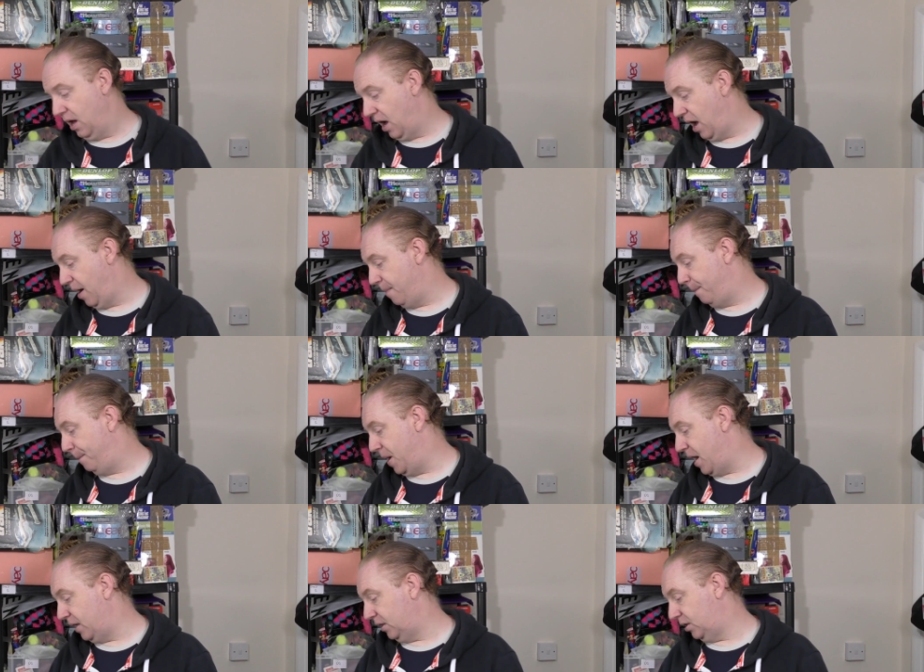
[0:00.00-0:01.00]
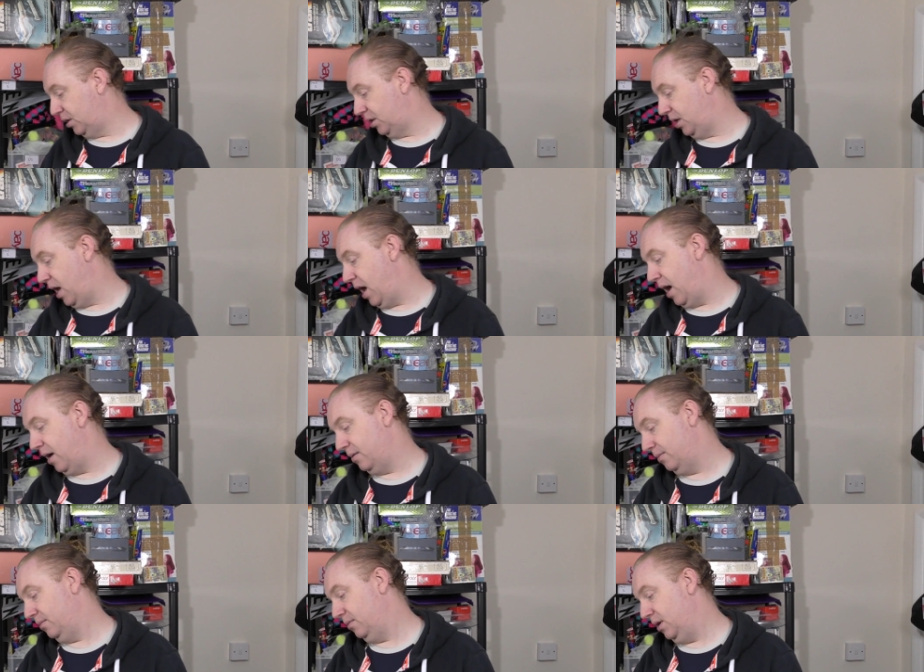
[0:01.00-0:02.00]
But yeah,
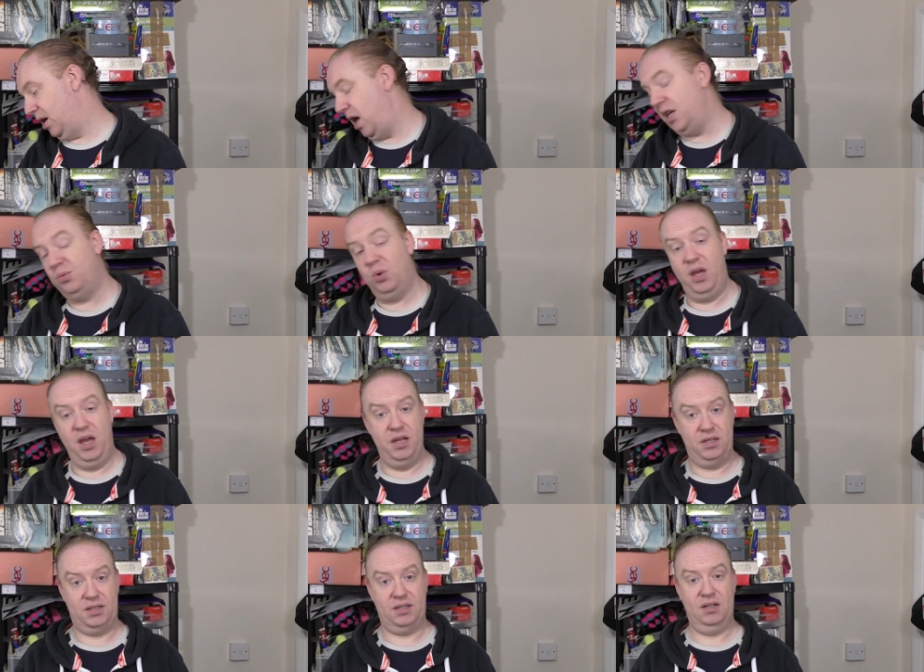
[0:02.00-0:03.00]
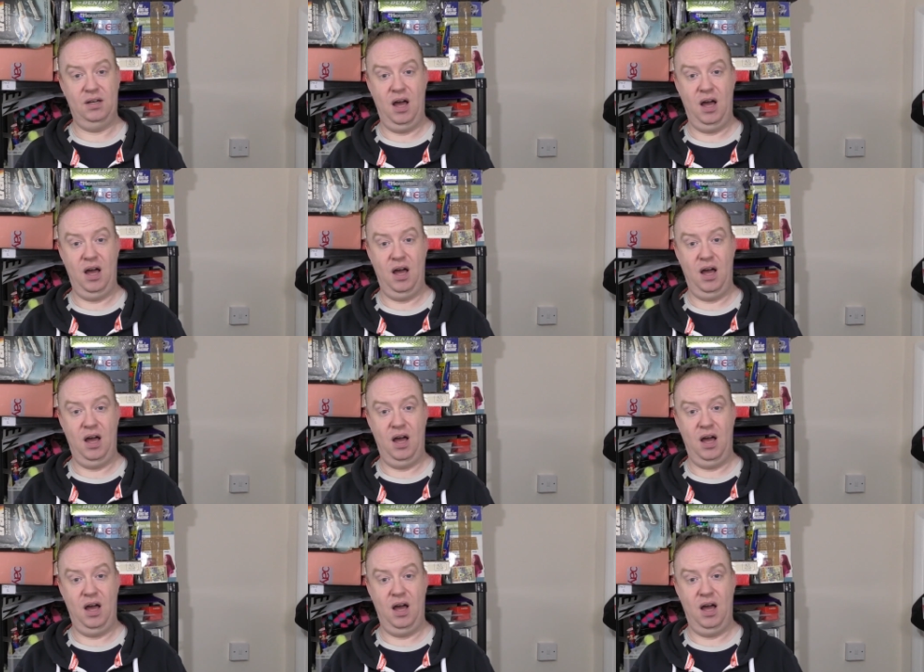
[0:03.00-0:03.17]
it is what it is.